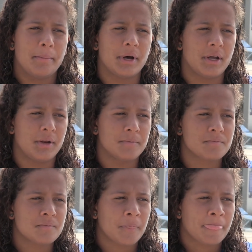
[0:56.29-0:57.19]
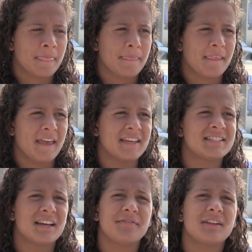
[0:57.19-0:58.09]
But
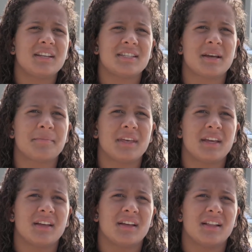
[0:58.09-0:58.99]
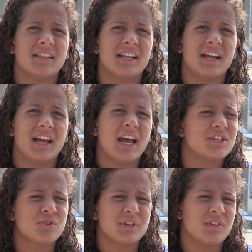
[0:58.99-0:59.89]
it's definitely something that I, I
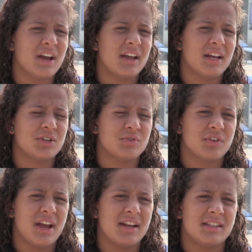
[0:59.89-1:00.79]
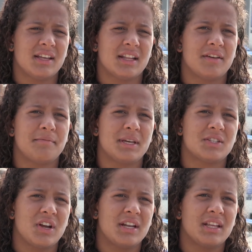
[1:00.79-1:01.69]
don't regret. I don't regret anything that I've
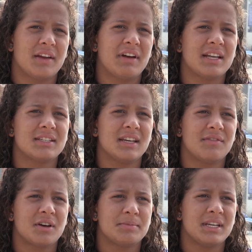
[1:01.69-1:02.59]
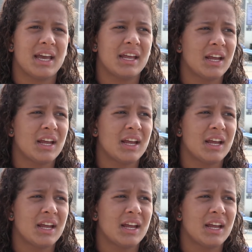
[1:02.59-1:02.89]
missed or anything I've had to give up to get